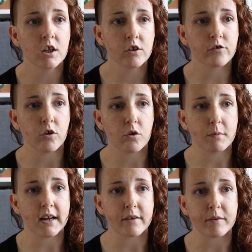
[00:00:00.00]
So
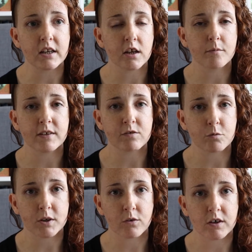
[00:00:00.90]
my reading updates will
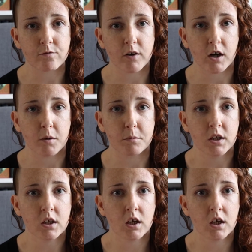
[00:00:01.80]
be going from